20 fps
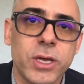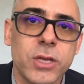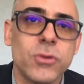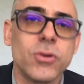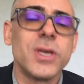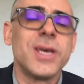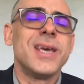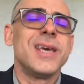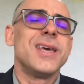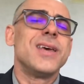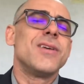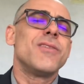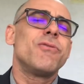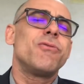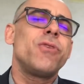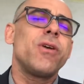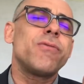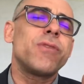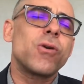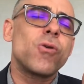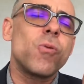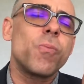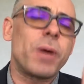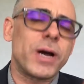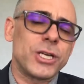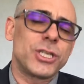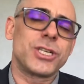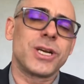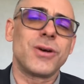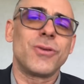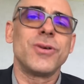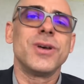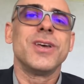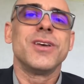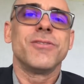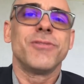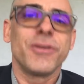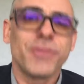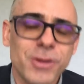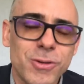Live with passion, live
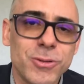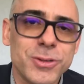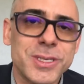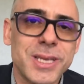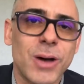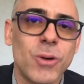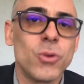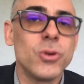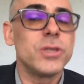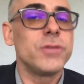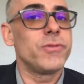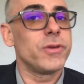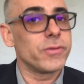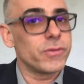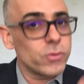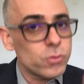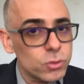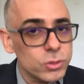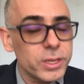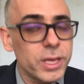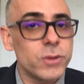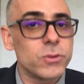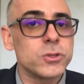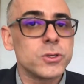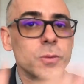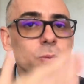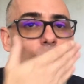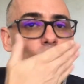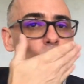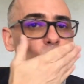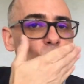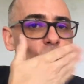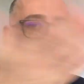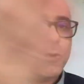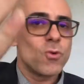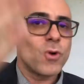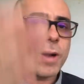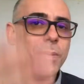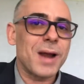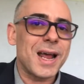with health, live with God. A
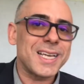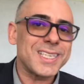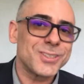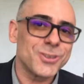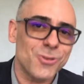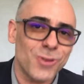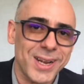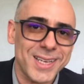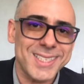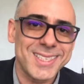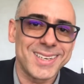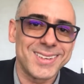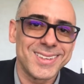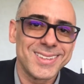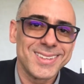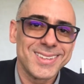hug on the heart.